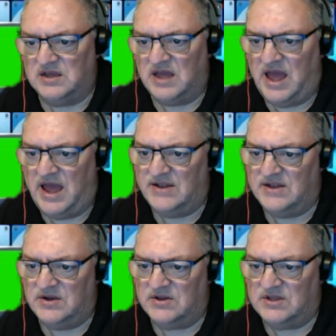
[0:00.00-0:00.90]
and
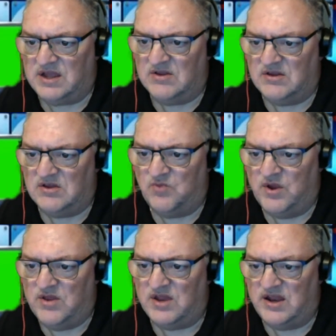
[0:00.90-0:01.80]
Destiny says,
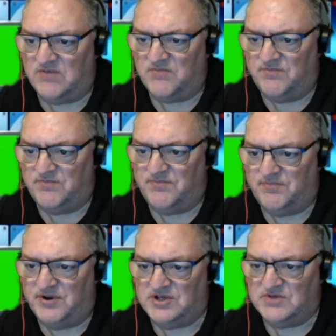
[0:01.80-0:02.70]
when's the next
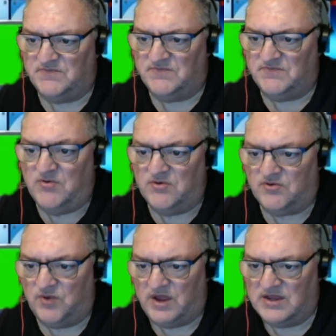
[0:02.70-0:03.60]
prediction bonus
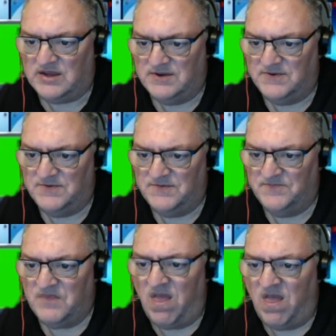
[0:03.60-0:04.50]
week?
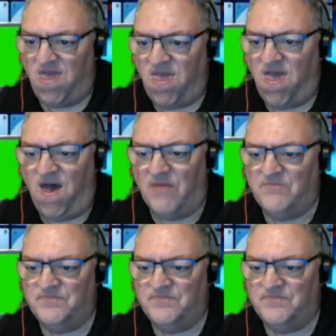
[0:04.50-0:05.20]
Right,